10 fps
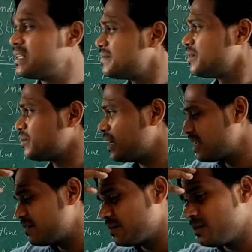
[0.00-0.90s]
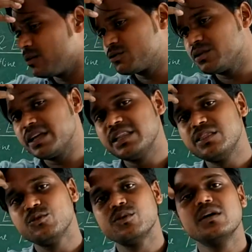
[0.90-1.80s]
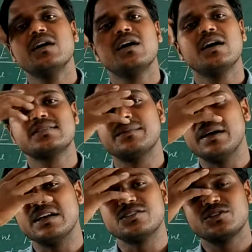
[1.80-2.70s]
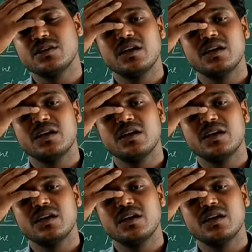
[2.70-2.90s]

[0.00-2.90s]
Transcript: As we know that if we belong to the Hindu Samaj,